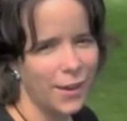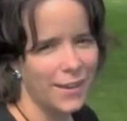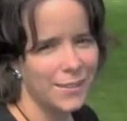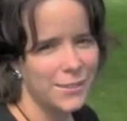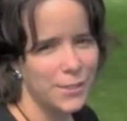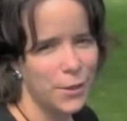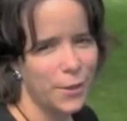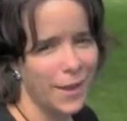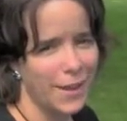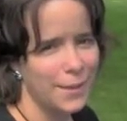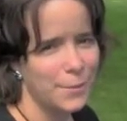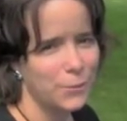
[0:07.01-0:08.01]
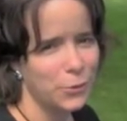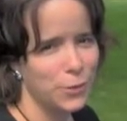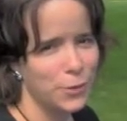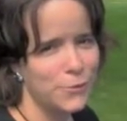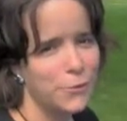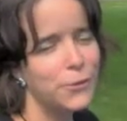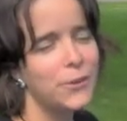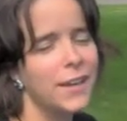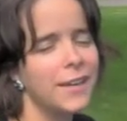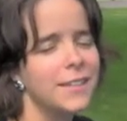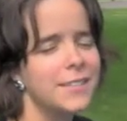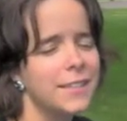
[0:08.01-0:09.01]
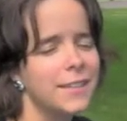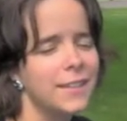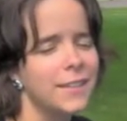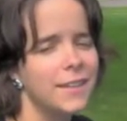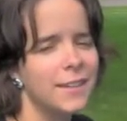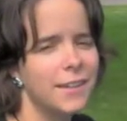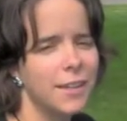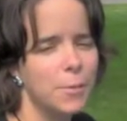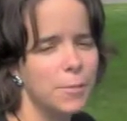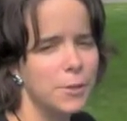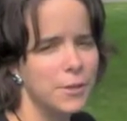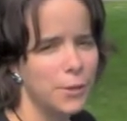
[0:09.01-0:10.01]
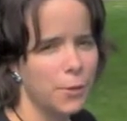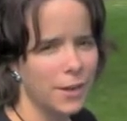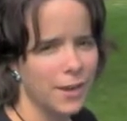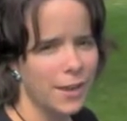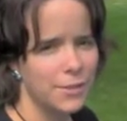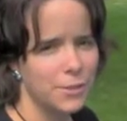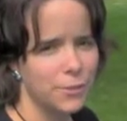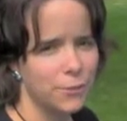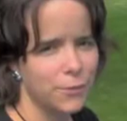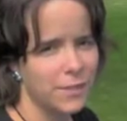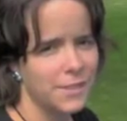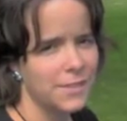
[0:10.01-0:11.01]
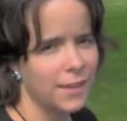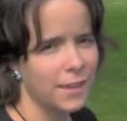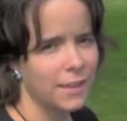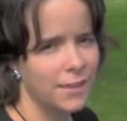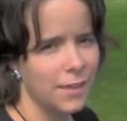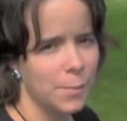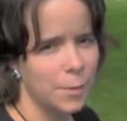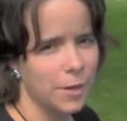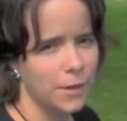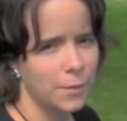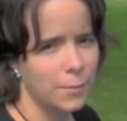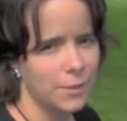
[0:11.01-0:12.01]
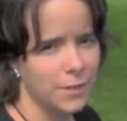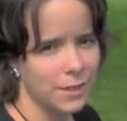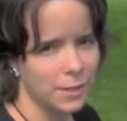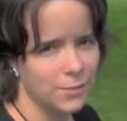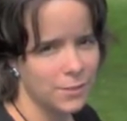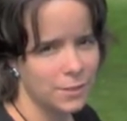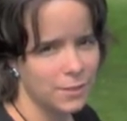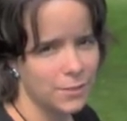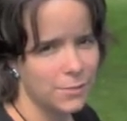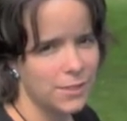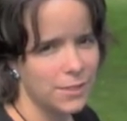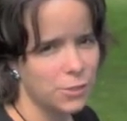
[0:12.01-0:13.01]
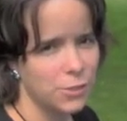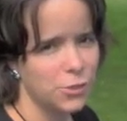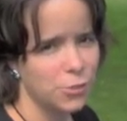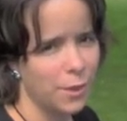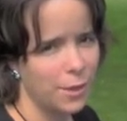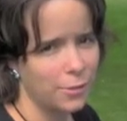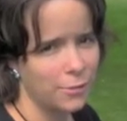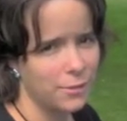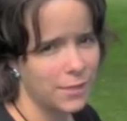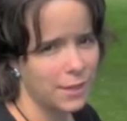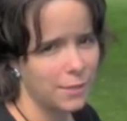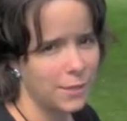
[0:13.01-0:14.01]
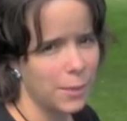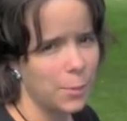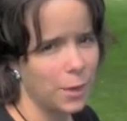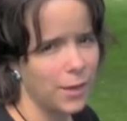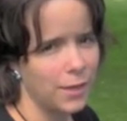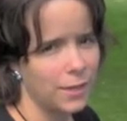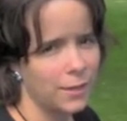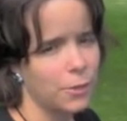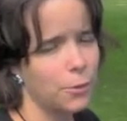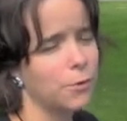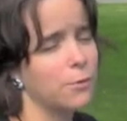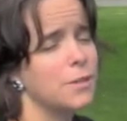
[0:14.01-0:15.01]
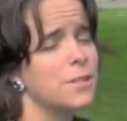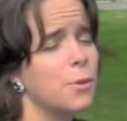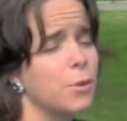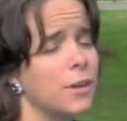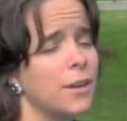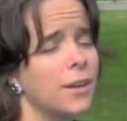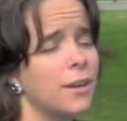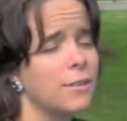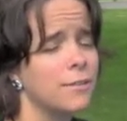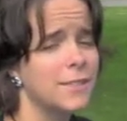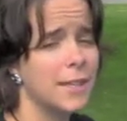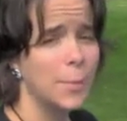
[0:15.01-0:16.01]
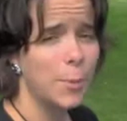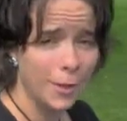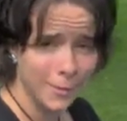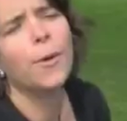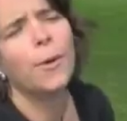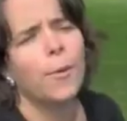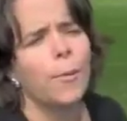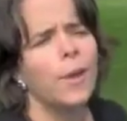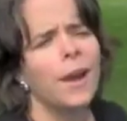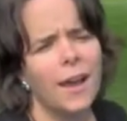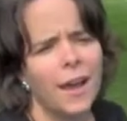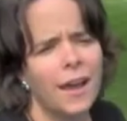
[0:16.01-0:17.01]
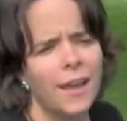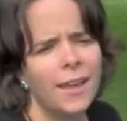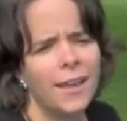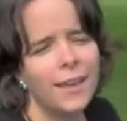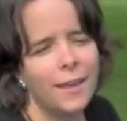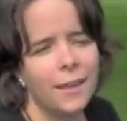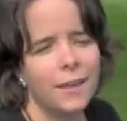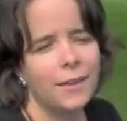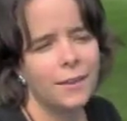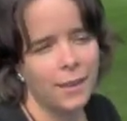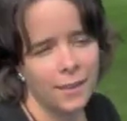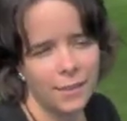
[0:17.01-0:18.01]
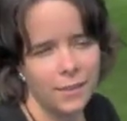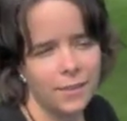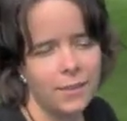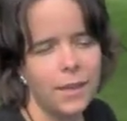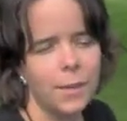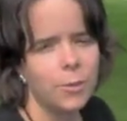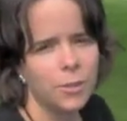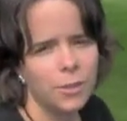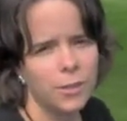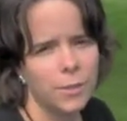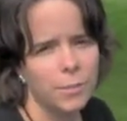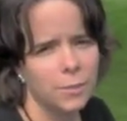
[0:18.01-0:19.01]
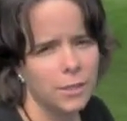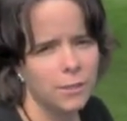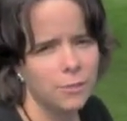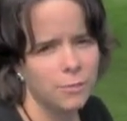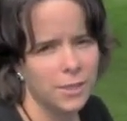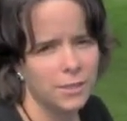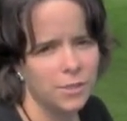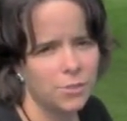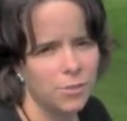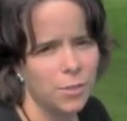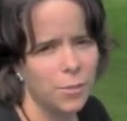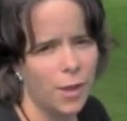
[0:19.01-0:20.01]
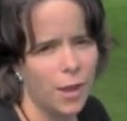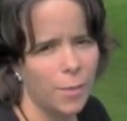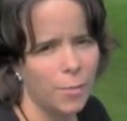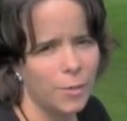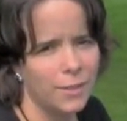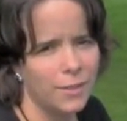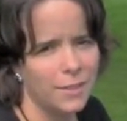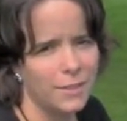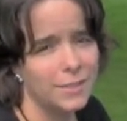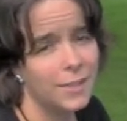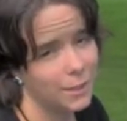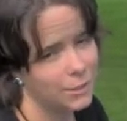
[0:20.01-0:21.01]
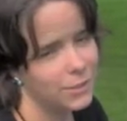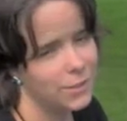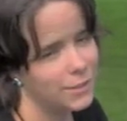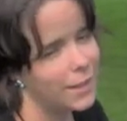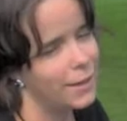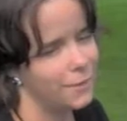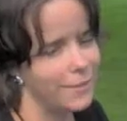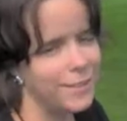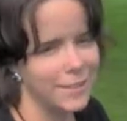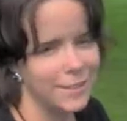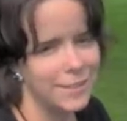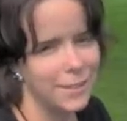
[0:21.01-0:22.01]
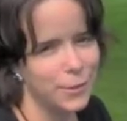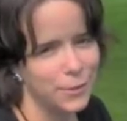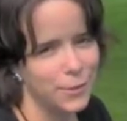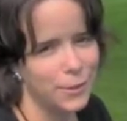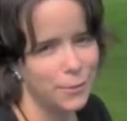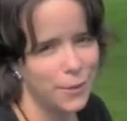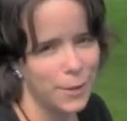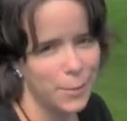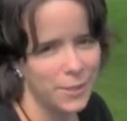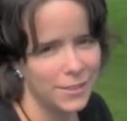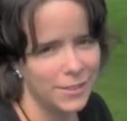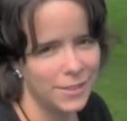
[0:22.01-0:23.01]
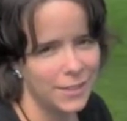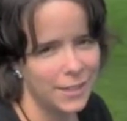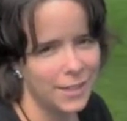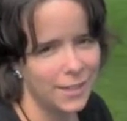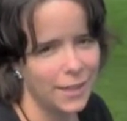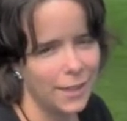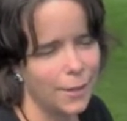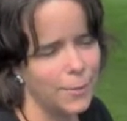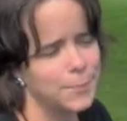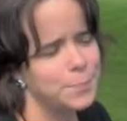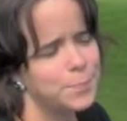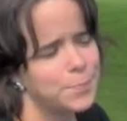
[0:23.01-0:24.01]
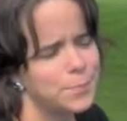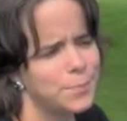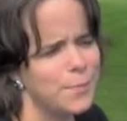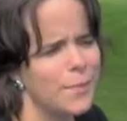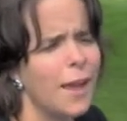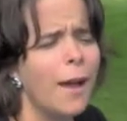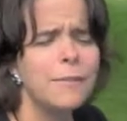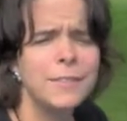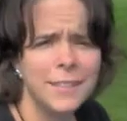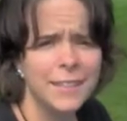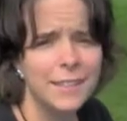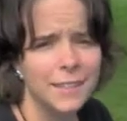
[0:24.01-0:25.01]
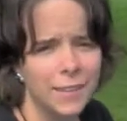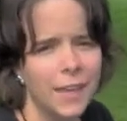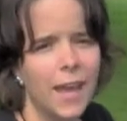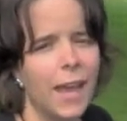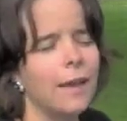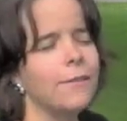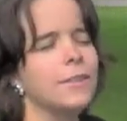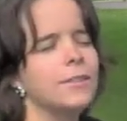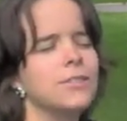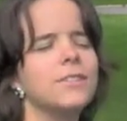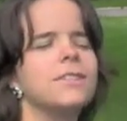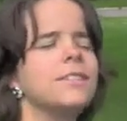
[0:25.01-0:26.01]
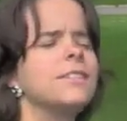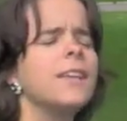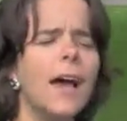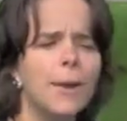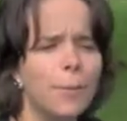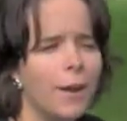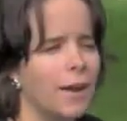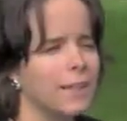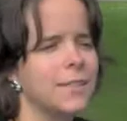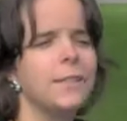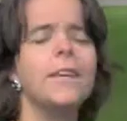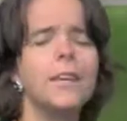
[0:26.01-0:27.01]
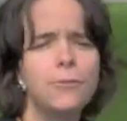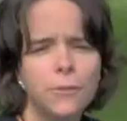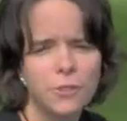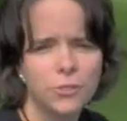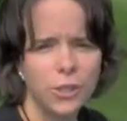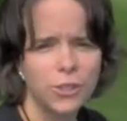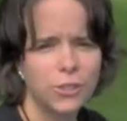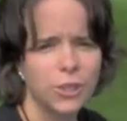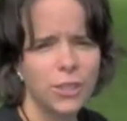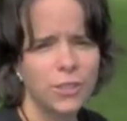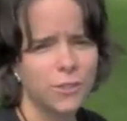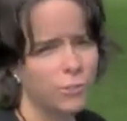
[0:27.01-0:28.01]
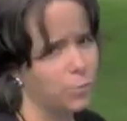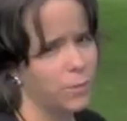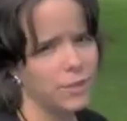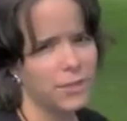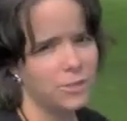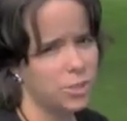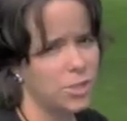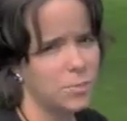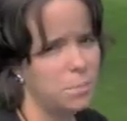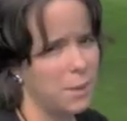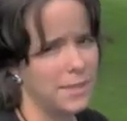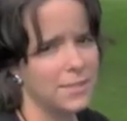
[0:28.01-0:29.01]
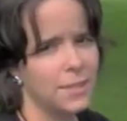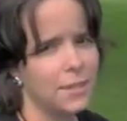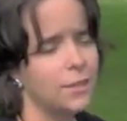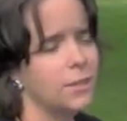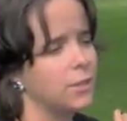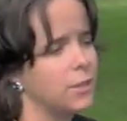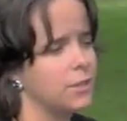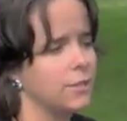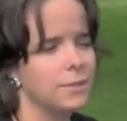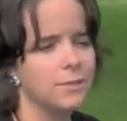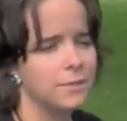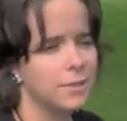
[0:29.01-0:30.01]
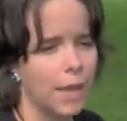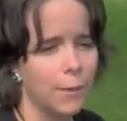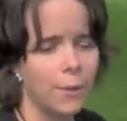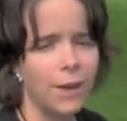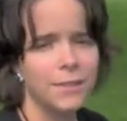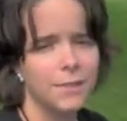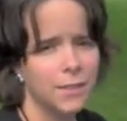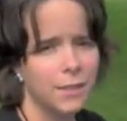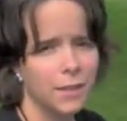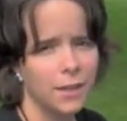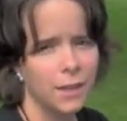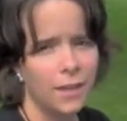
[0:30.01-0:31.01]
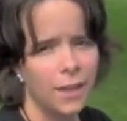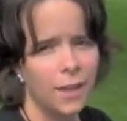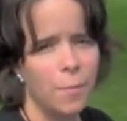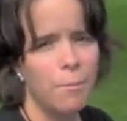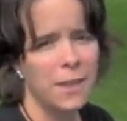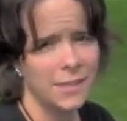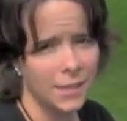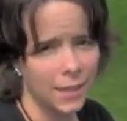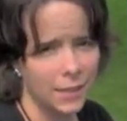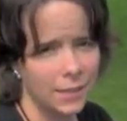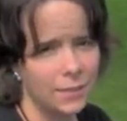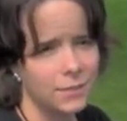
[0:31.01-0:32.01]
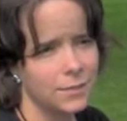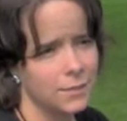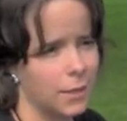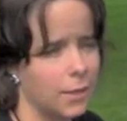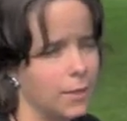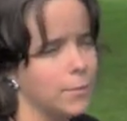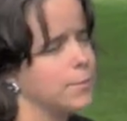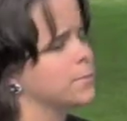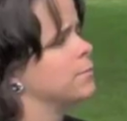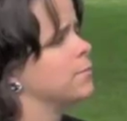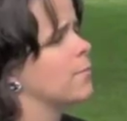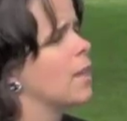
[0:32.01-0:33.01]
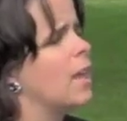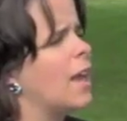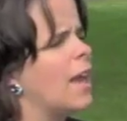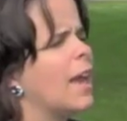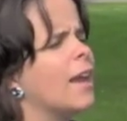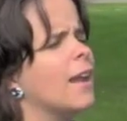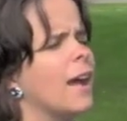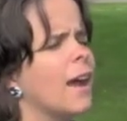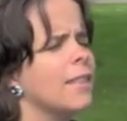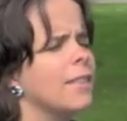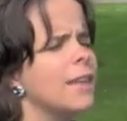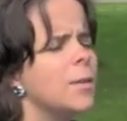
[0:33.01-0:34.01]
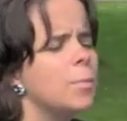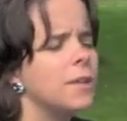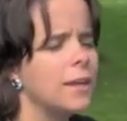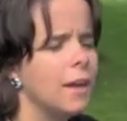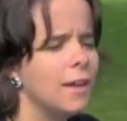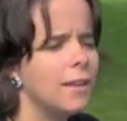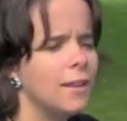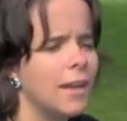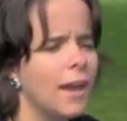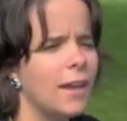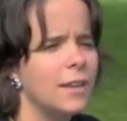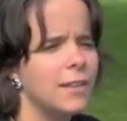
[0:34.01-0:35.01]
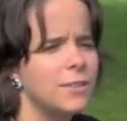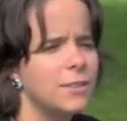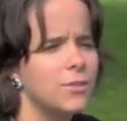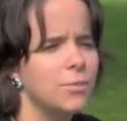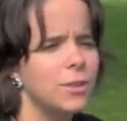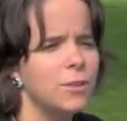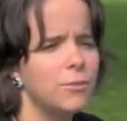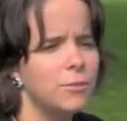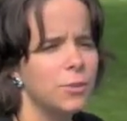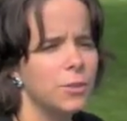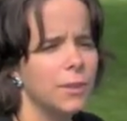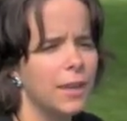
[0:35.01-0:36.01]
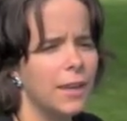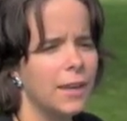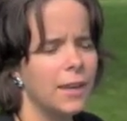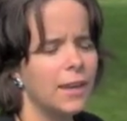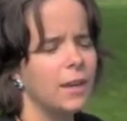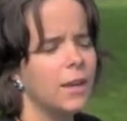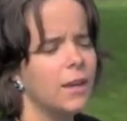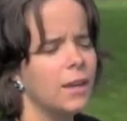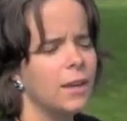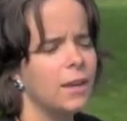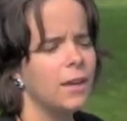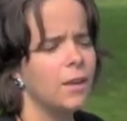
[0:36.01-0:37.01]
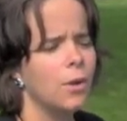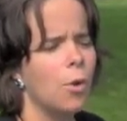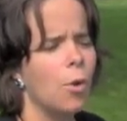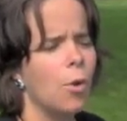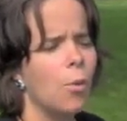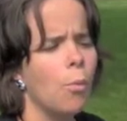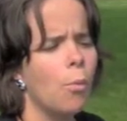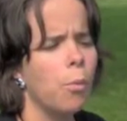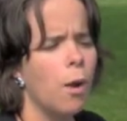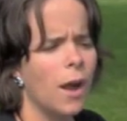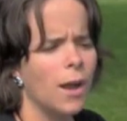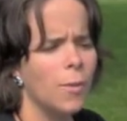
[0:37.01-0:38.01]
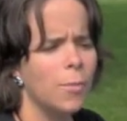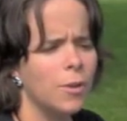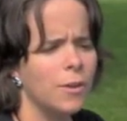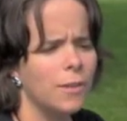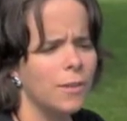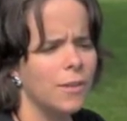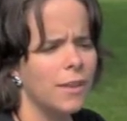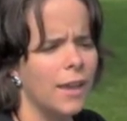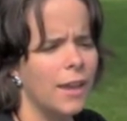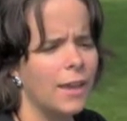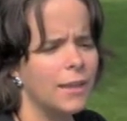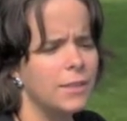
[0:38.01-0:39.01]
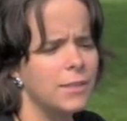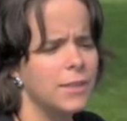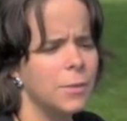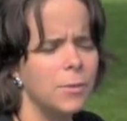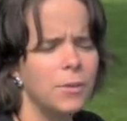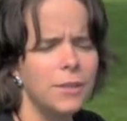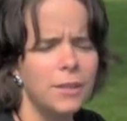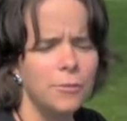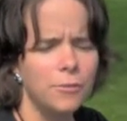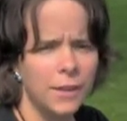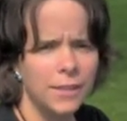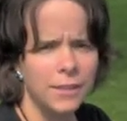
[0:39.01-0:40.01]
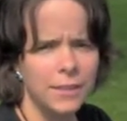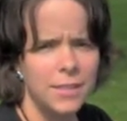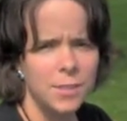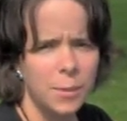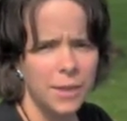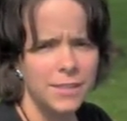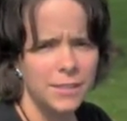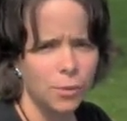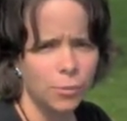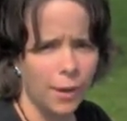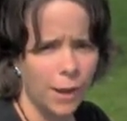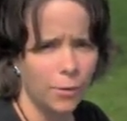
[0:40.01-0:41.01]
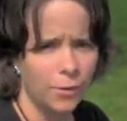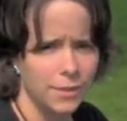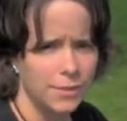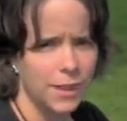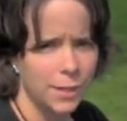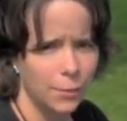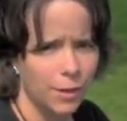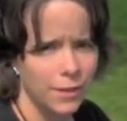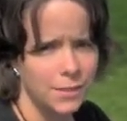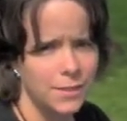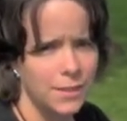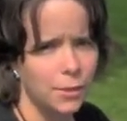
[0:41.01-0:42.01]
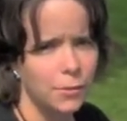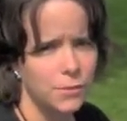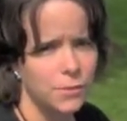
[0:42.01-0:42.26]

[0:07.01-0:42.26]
Alright, so I am Luren Fulner-Erickson, the community organizer for the St. Anthony Park Community Council, so District 12, St. Anthony Park in the northwest corner of St. Paul. What I and I think the neighborhood believe makes the street walkable is actually a lot of the things included in the walkability study. Obviously, having just sidewalks and the infrastructure, really just basic, good sidewalks that are maintained. And I think beyond that, it's sort of creating a walkable and community-friendly space around the sidewalk itself.